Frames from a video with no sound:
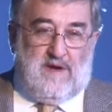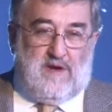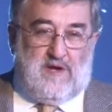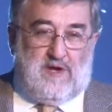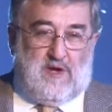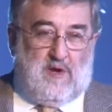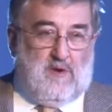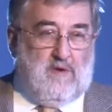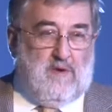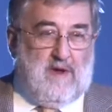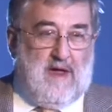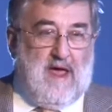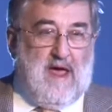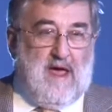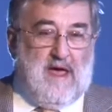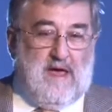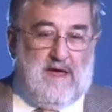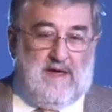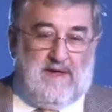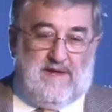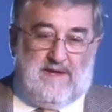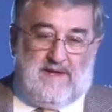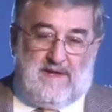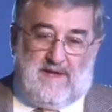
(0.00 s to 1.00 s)
2
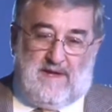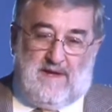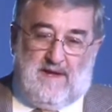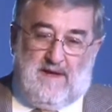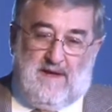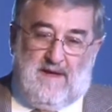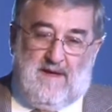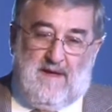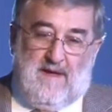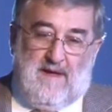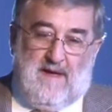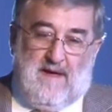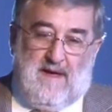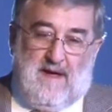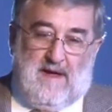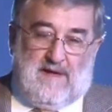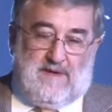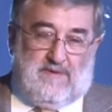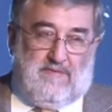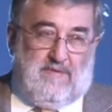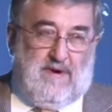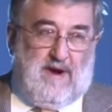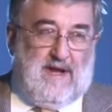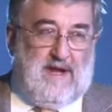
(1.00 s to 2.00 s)
years
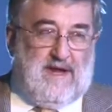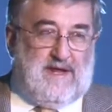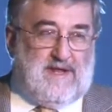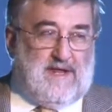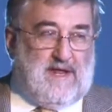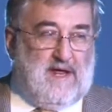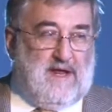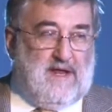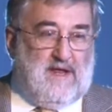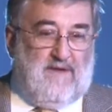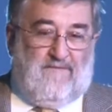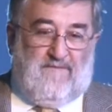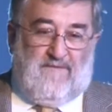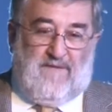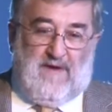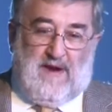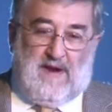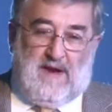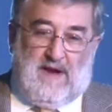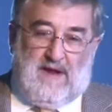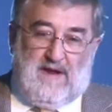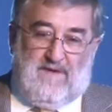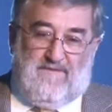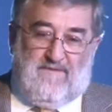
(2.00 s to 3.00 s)
has really seen the fig
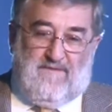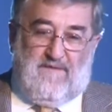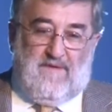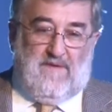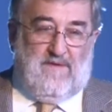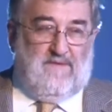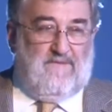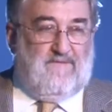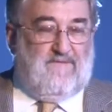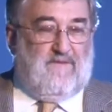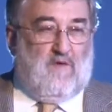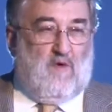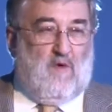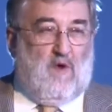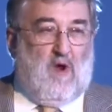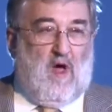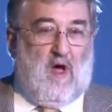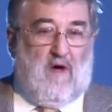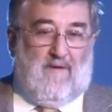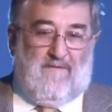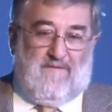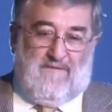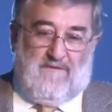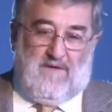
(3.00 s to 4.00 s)
leaf fall
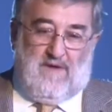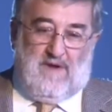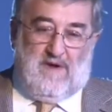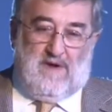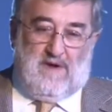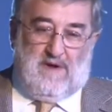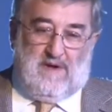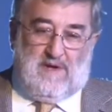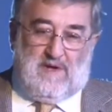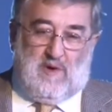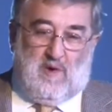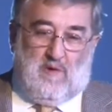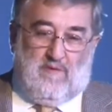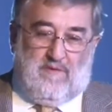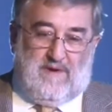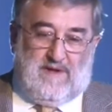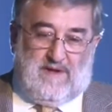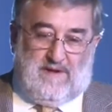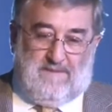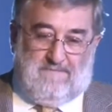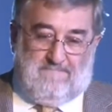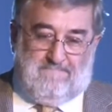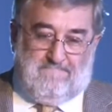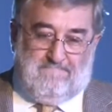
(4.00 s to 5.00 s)
off
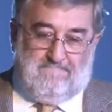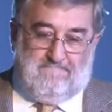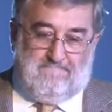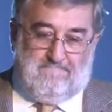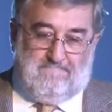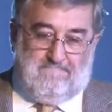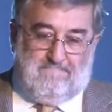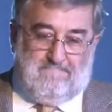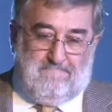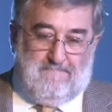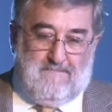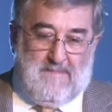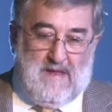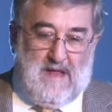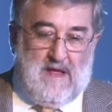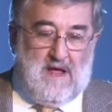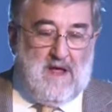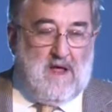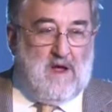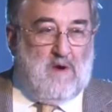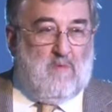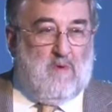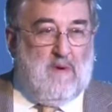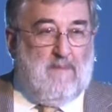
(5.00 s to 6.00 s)
tourism.
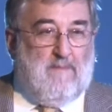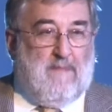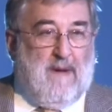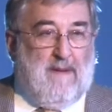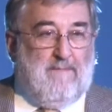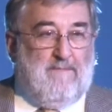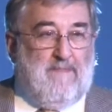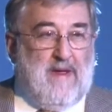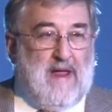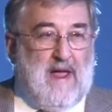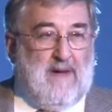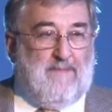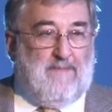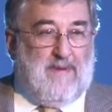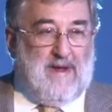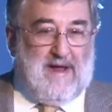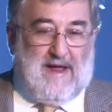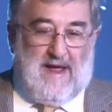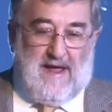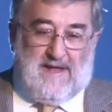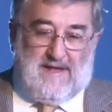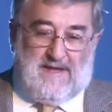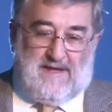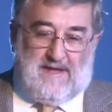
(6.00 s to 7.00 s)
We're bumping up
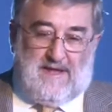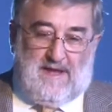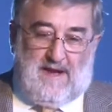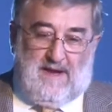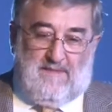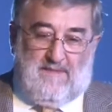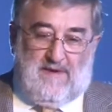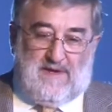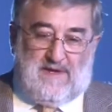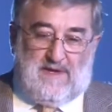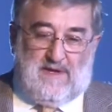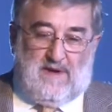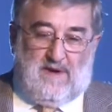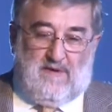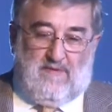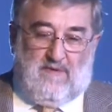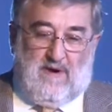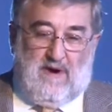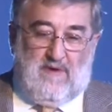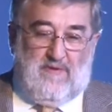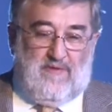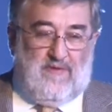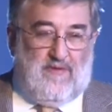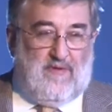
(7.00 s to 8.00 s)
against the limits to
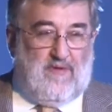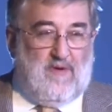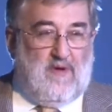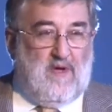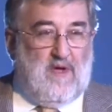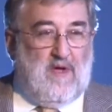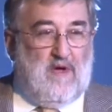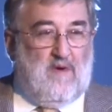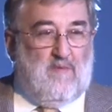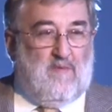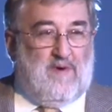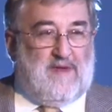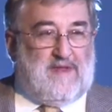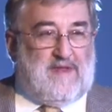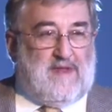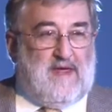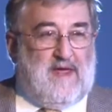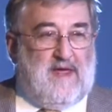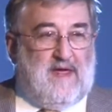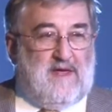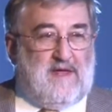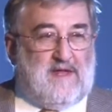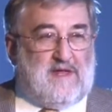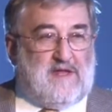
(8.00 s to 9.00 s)
growth. We're
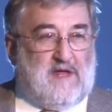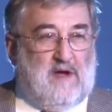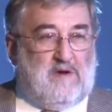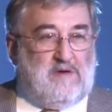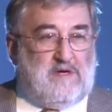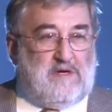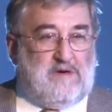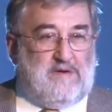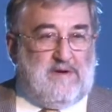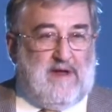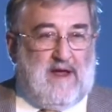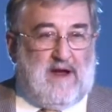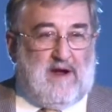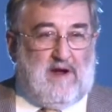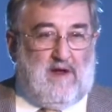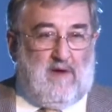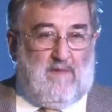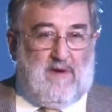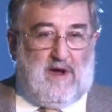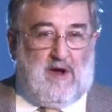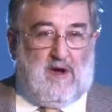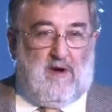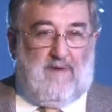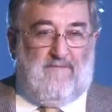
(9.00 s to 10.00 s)
seeing social and
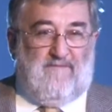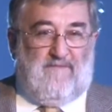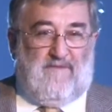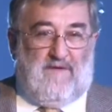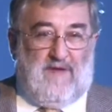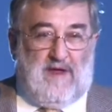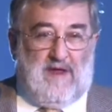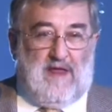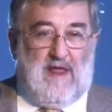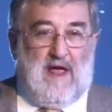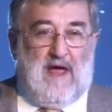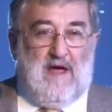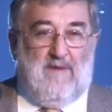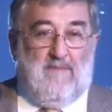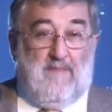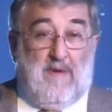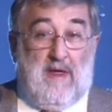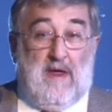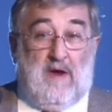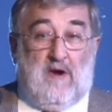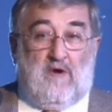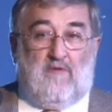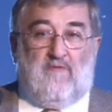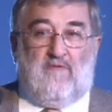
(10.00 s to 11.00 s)
economic conflict now
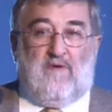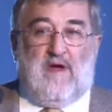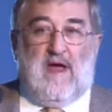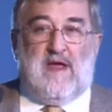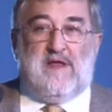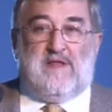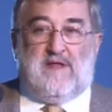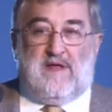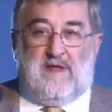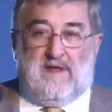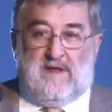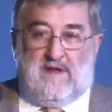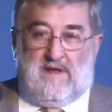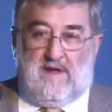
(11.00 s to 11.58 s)
being created